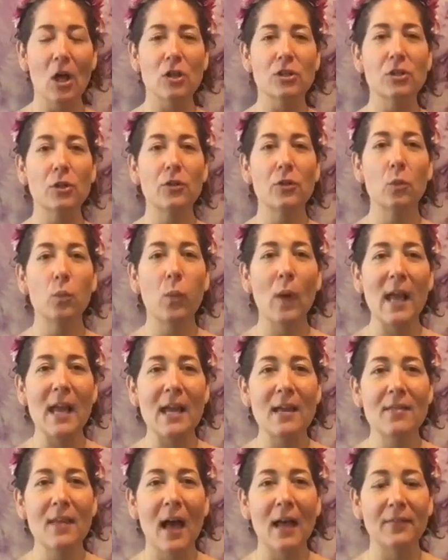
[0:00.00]
So the
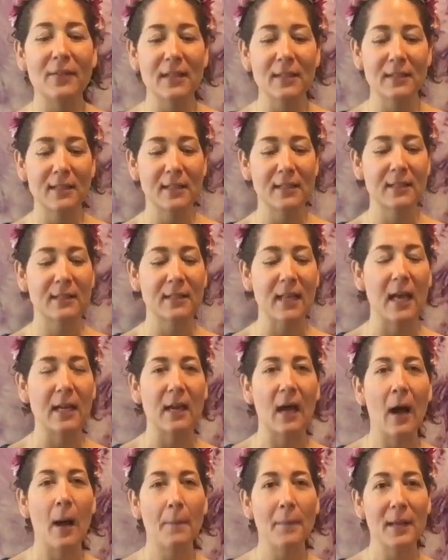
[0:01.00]
way that this is
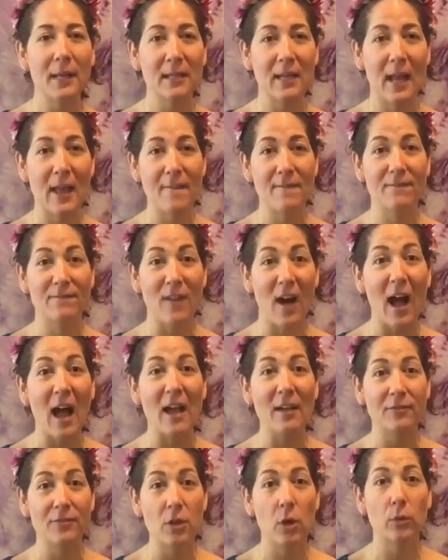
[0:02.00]
set up in a
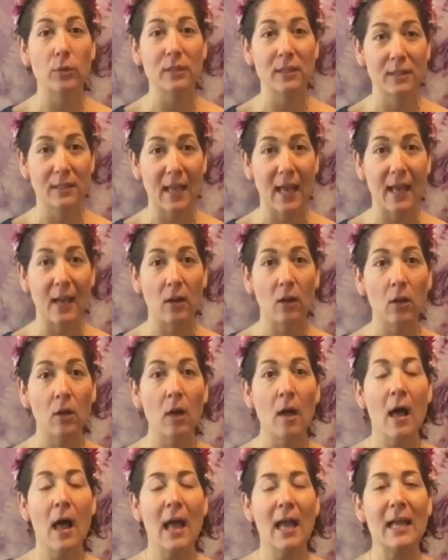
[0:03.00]
five note
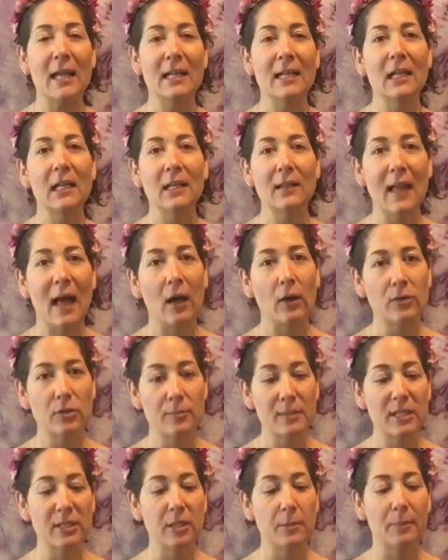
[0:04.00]
scale, it
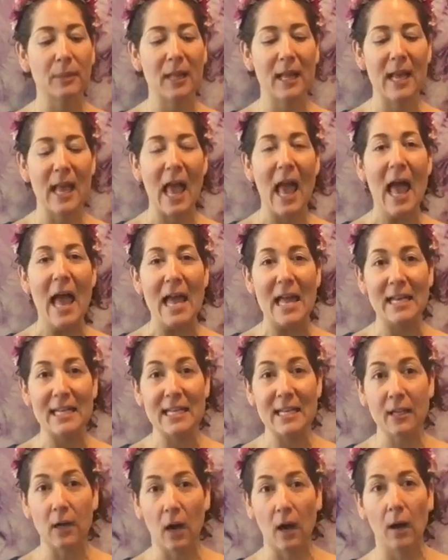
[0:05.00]
allows me to play
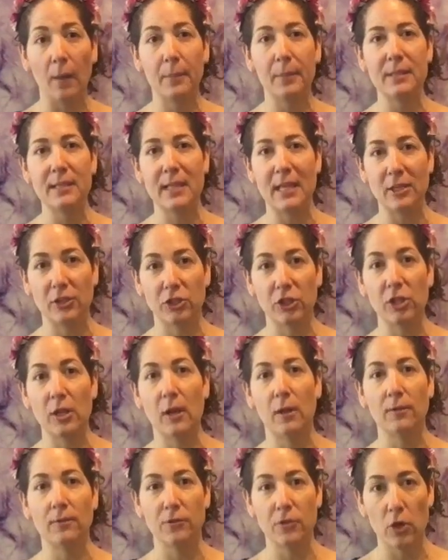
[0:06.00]
any combination
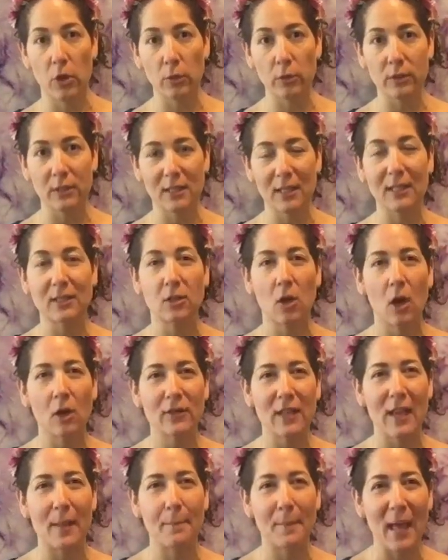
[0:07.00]
of notes. It's
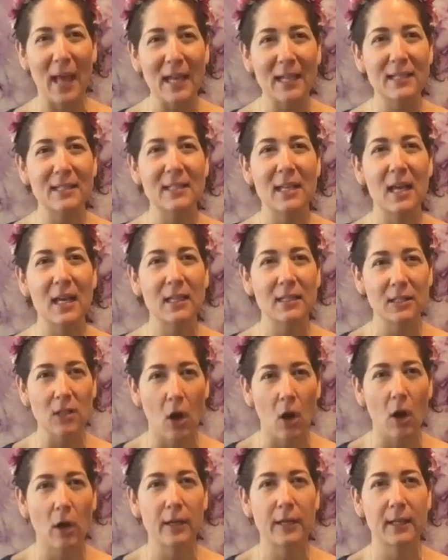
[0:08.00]
called a
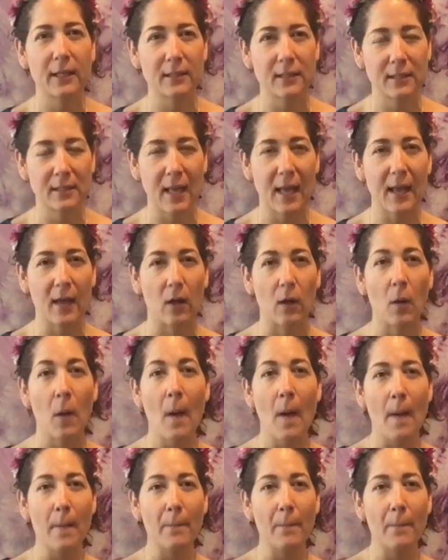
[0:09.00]
pentatonic scale.